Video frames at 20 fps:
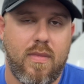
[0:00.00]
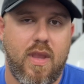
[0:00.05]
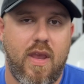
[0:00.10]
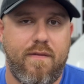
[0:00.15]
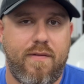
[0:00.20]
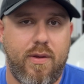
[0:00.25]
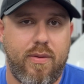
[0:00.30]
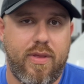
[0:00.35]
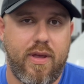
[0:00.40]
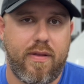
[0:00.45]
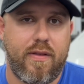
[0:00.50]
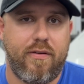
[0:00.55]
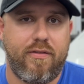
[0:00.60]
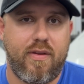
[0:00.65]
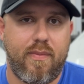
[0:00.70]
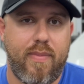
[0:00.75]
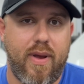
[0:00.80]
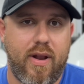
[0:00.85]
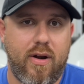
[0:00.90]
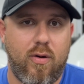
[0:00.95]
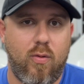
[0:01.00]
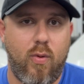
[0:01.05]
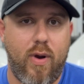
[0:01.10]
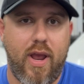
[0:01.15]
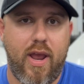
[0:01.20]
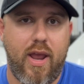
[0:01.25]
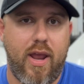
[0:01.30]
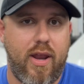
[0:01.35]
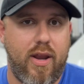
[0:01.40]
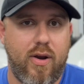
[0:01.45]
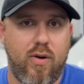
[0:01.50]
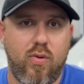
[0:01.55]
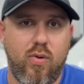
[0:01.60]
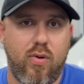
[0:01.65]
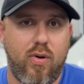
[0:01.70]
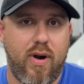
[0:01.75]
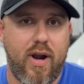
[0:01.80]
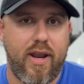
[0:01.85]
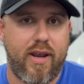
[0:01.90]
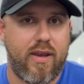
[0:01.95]
If you think there's a better way
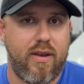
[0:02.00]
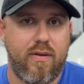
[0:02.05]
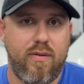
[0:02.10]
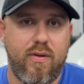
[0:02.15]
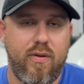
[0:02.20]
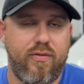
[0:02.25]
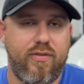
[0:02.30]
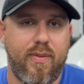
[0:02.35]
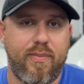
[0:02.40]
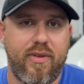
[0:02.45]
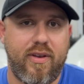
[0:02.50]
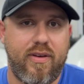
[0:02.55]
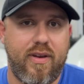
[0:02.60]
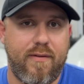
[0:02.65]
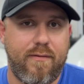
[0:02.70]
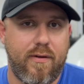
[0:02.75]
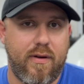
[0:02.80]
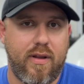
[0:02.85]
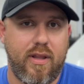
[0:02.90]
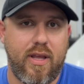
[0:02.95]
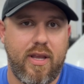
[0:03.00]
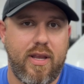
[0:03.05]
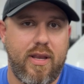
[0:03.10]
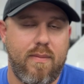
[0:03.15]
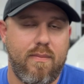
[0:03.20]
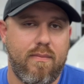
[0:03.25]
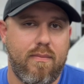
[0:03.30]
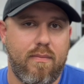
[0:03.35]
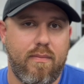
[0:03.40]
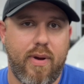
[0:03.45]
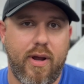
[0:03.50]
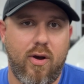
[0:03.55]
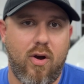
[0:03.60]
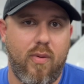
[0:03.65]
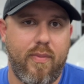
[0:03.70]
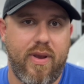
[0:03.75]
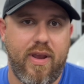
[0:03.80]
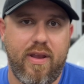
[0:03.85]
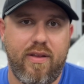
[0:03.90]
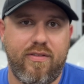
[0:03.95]
or I can do something differently, by
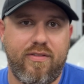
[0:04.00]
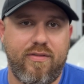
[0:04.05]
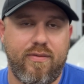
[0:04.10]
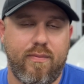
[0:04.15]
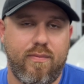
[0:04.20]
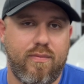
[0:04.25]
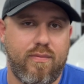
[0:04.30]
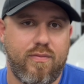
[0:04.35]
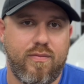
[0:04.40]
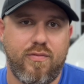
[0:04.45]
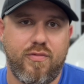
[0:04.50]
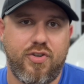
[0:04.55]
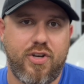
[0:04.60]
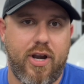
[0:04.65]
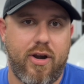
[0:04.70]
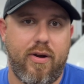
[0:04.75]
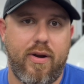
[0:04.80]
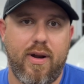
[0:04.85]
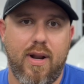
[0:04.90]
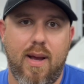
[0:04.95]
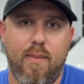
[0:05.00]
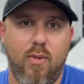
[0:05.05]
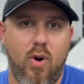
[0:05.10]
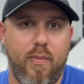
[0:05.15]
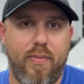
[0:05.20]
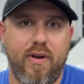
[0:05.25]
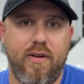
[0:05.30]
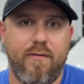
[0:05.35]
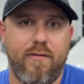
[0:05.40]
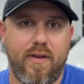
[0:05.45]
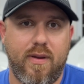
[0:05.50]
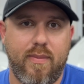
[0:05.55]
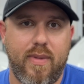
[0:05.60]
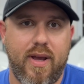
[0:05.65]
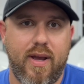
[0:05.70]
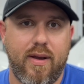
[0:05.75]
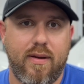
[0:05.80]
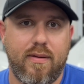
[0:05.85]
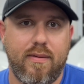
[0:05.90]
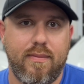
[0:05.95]
all means, share it. I'm open to
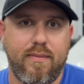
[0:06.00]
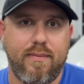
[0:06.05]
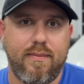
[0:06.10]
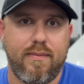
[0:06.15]
feedback.